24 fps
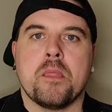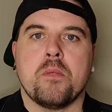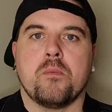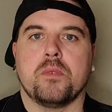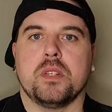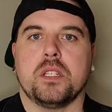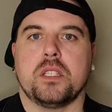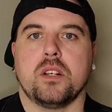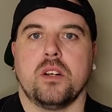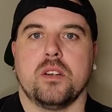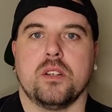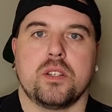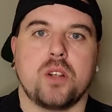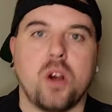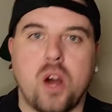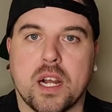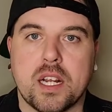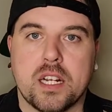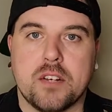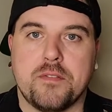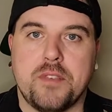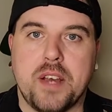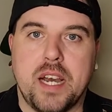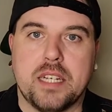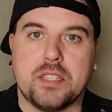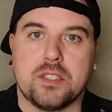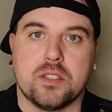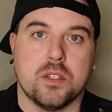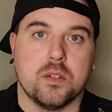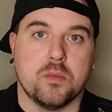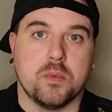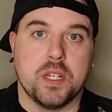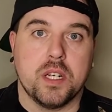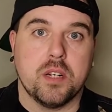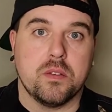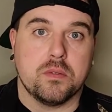We start talking faster
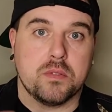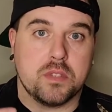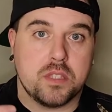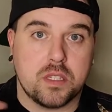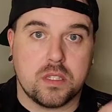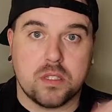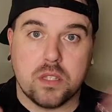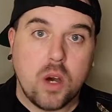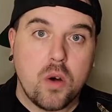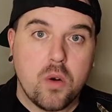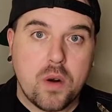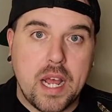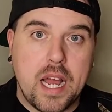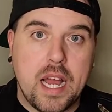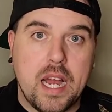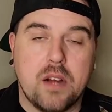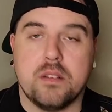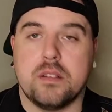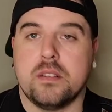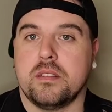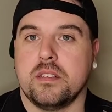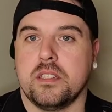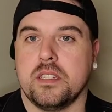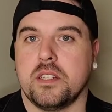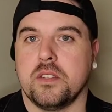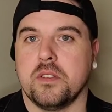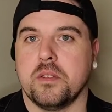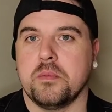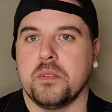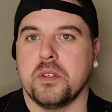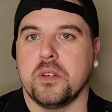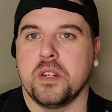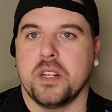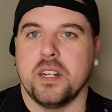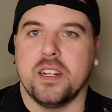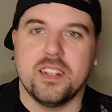and we don't slow down. You see what I'm
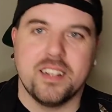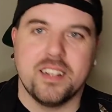doing?